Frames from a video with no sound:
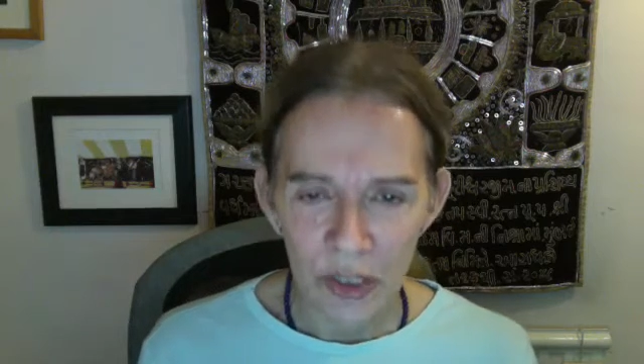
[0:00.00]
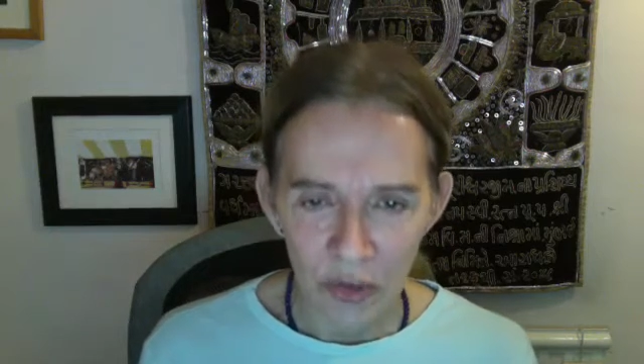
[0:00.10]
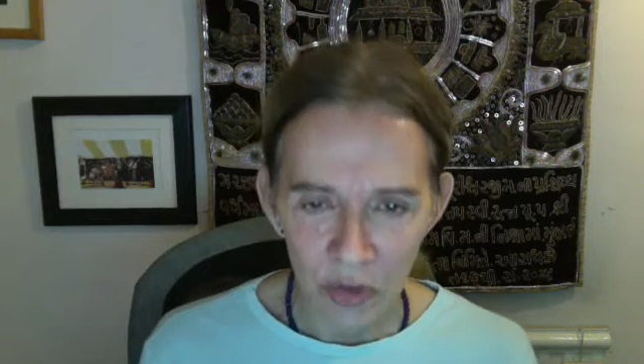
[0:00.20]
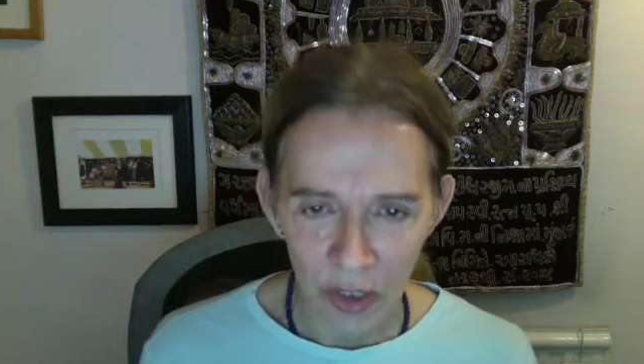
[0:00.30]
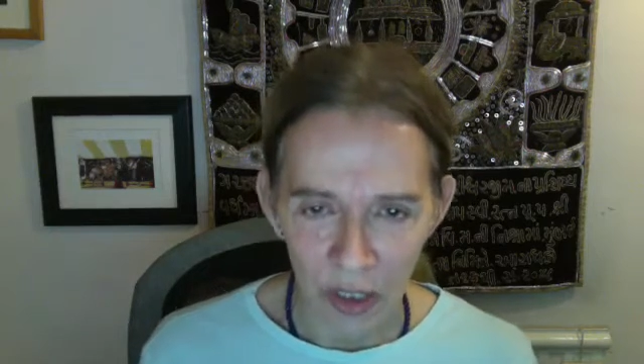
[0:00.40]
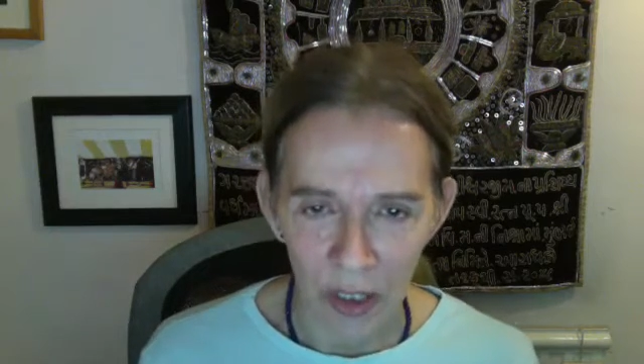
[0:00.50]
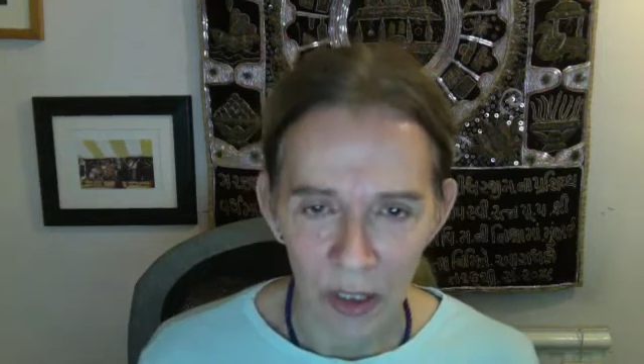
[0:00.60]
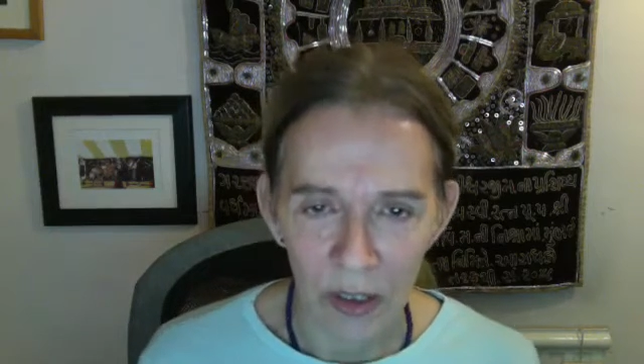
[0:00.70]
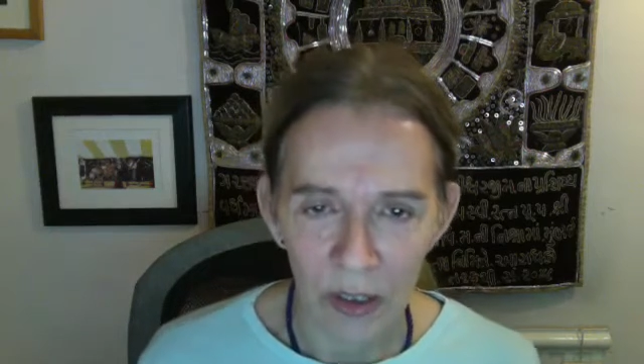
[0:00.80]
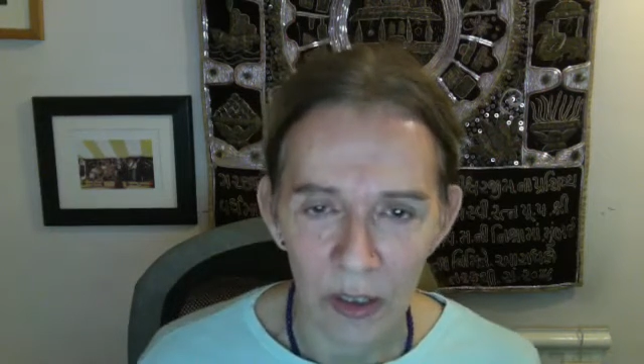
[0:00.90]
into
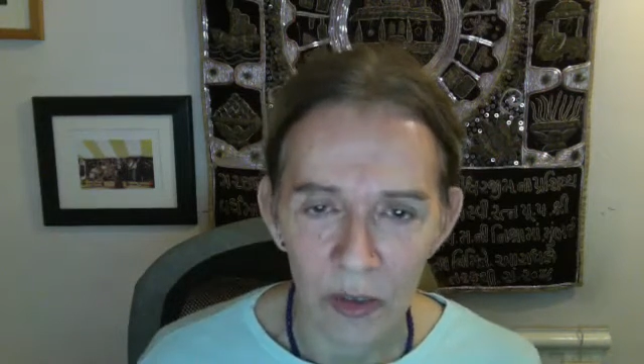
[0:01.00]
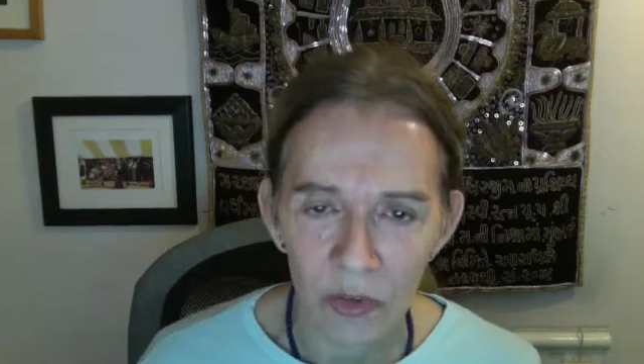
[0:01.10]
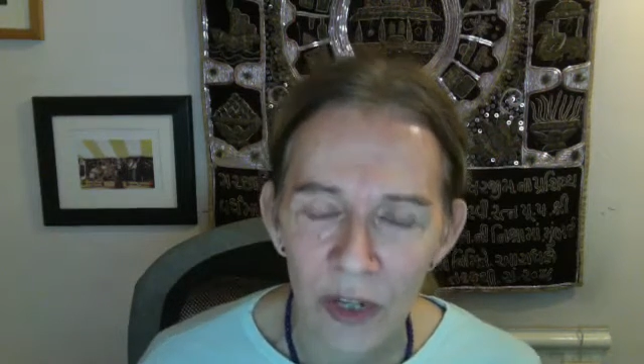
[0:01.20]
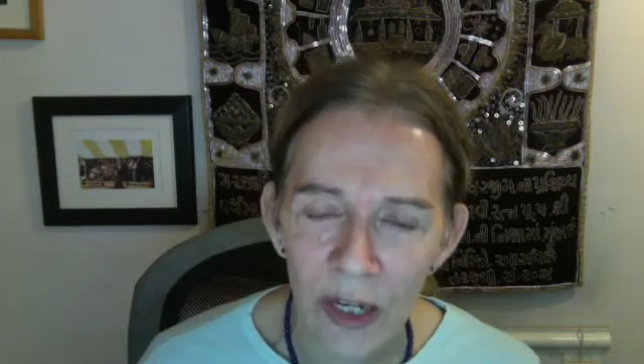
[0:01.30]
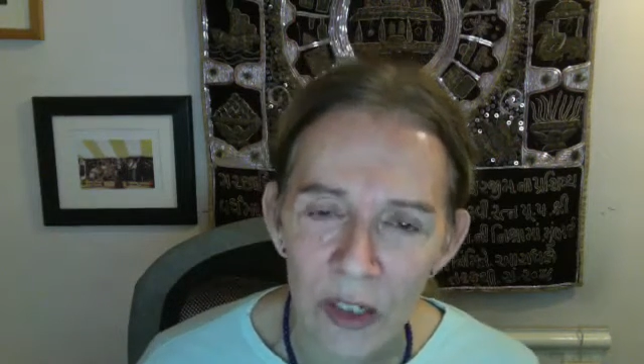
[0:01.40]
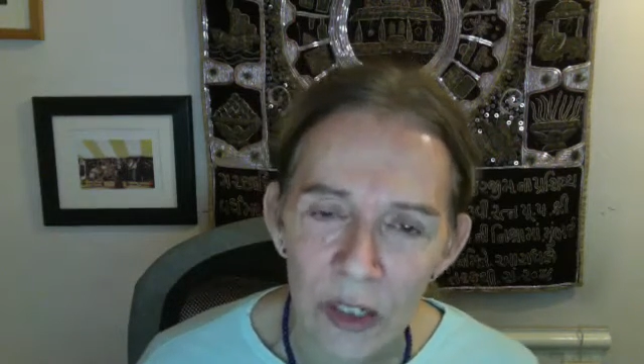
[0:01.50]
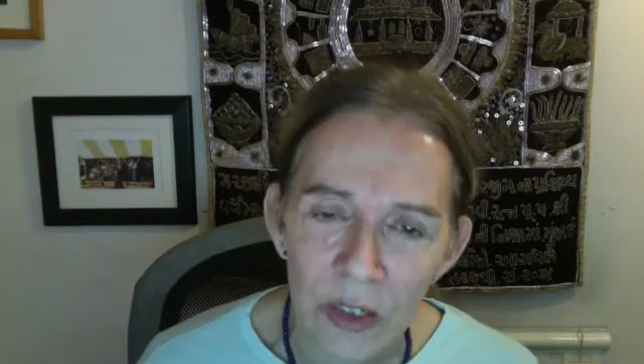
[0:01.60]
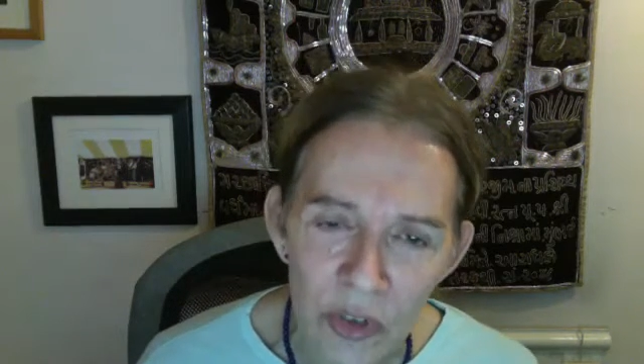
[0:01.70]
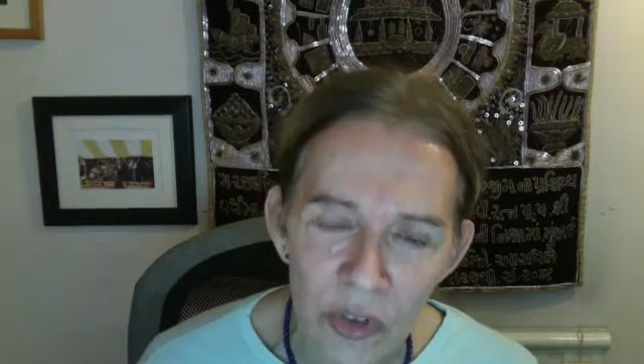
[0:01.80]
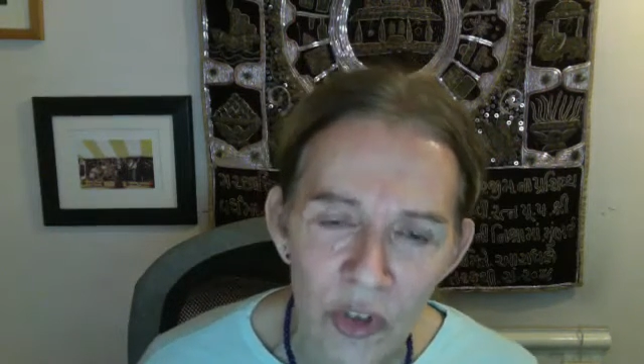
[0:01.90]

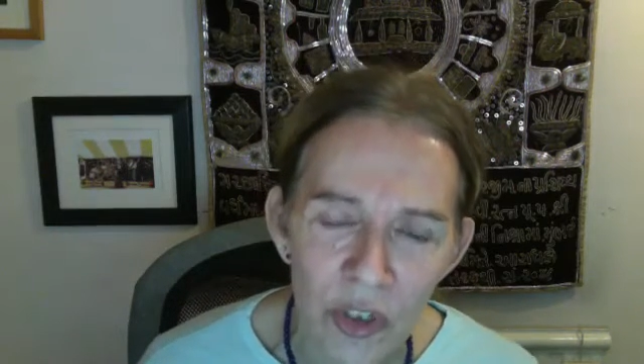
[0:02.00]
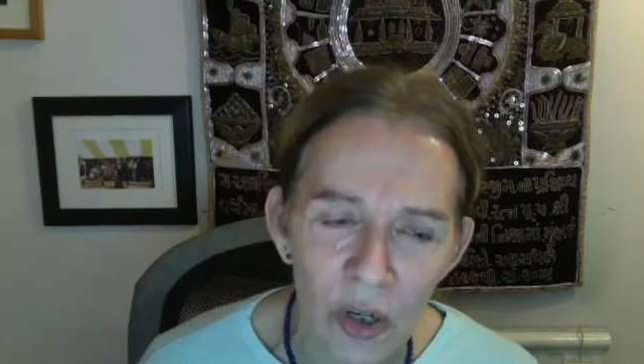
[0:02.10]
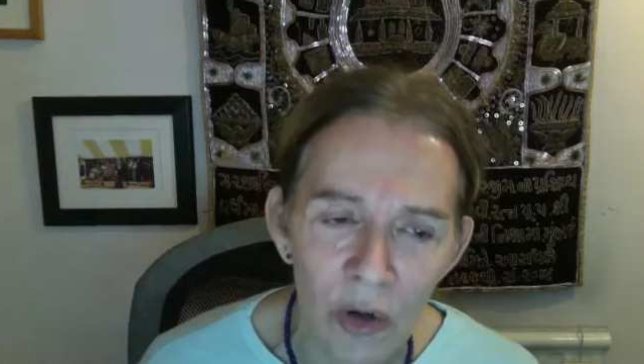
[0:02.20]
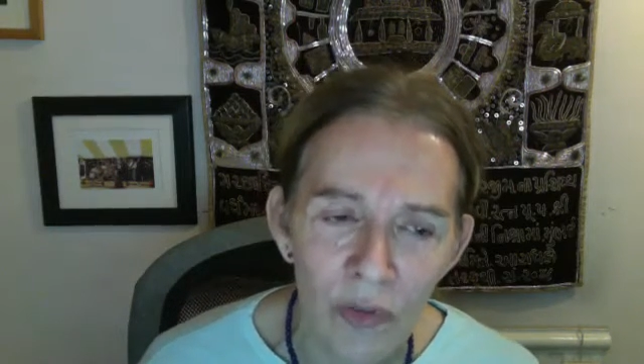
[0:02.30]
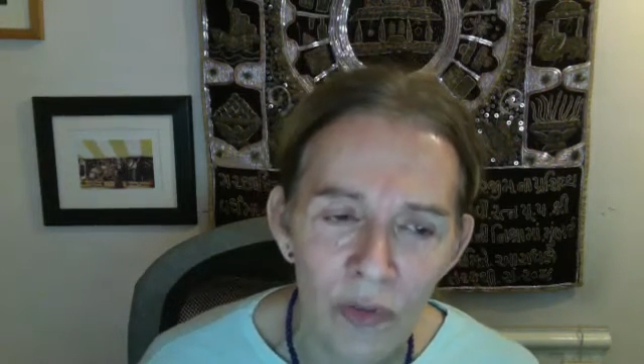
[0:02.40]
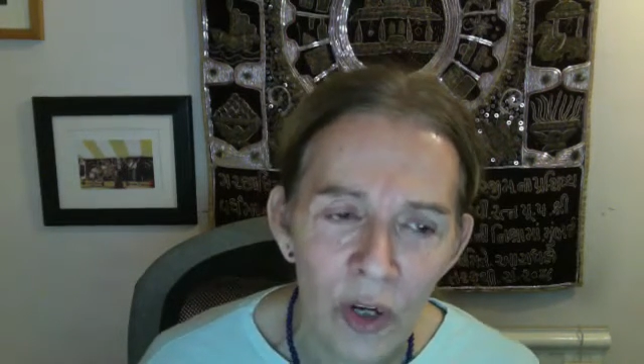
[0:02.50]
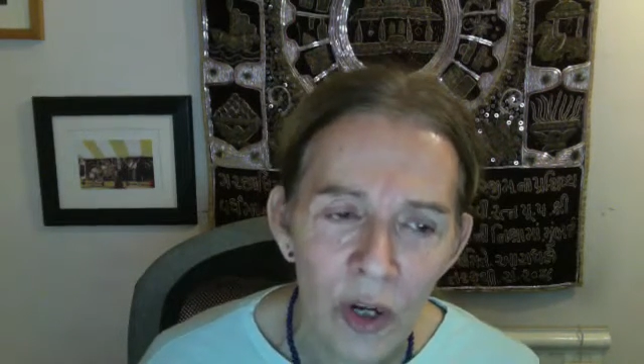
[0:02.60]
the self.